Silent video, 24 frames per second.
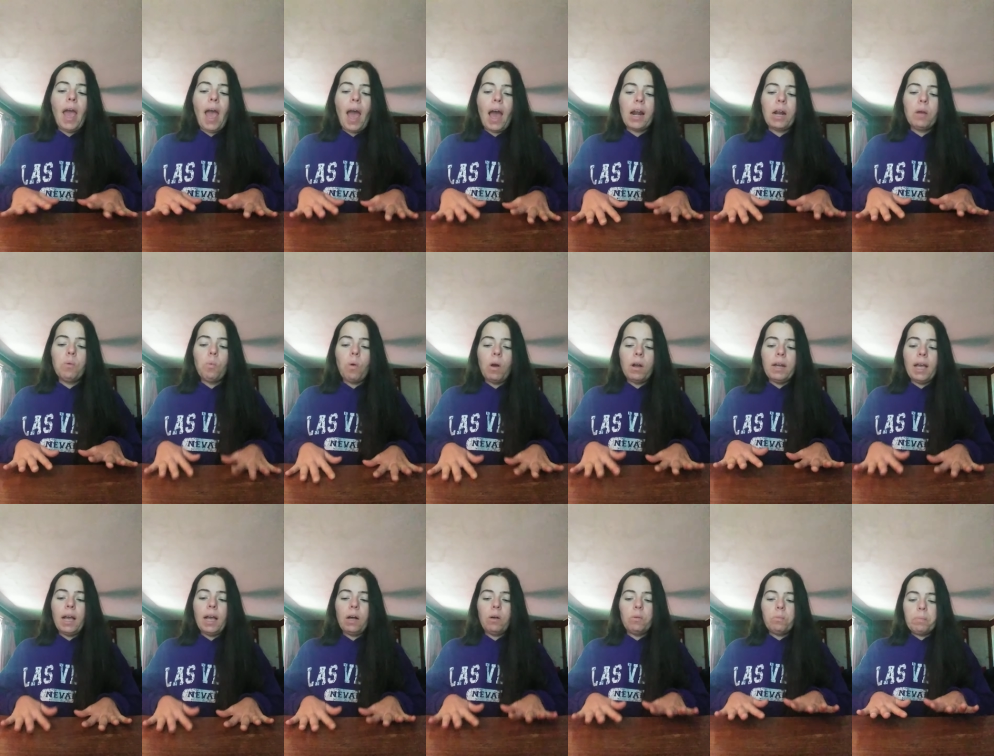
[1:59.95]
And I want to
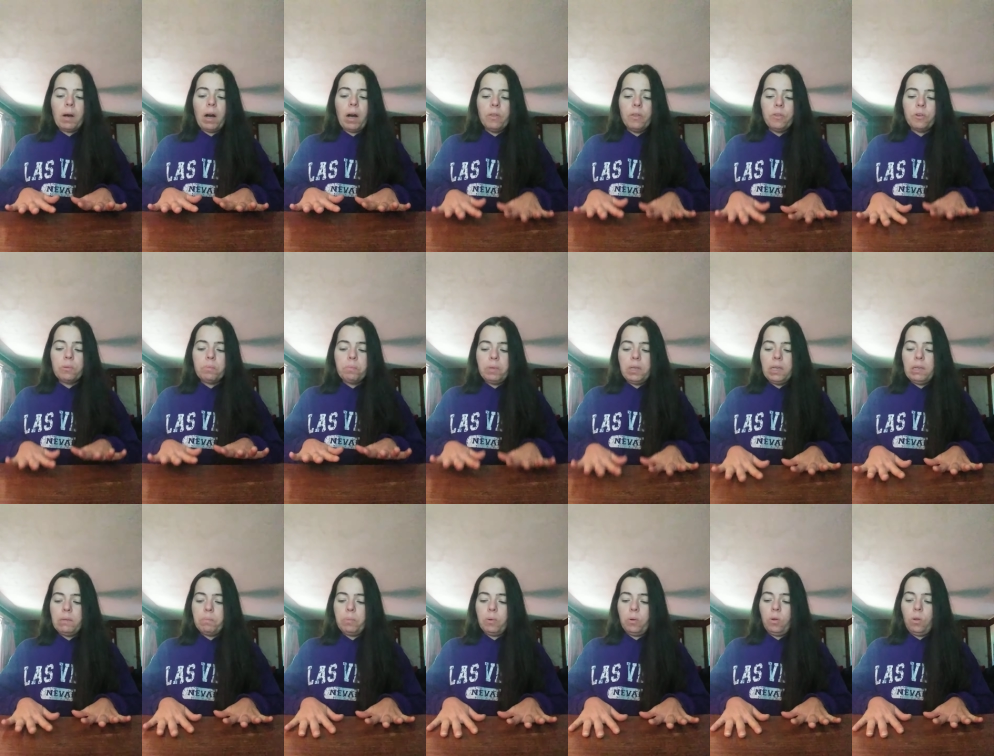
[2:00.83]
help other
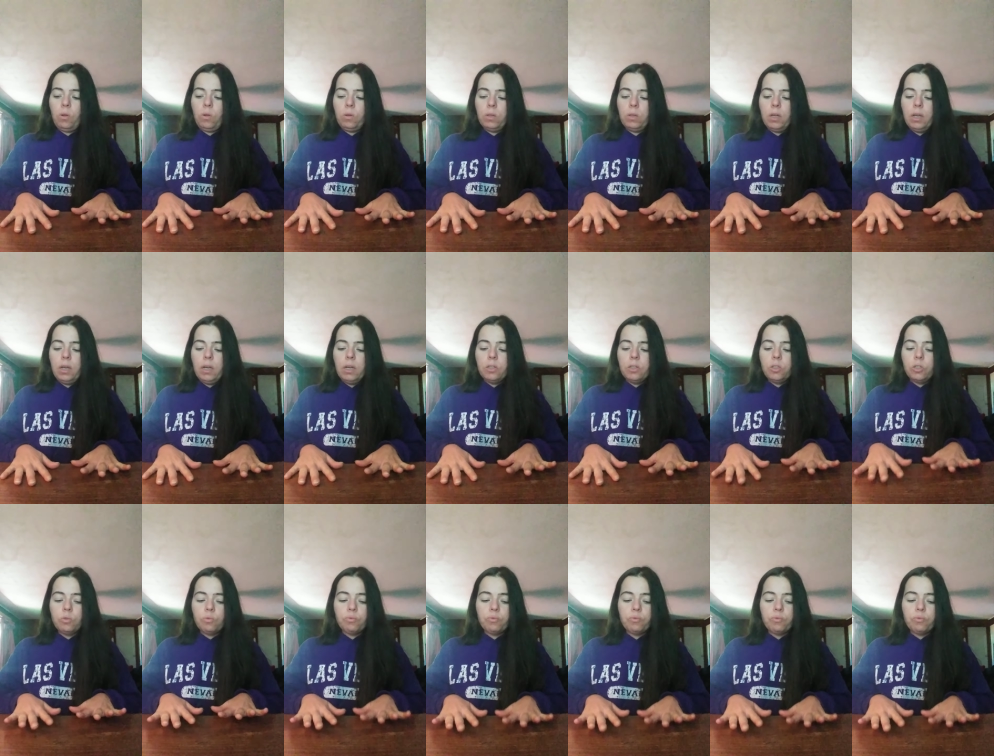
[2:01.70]
people to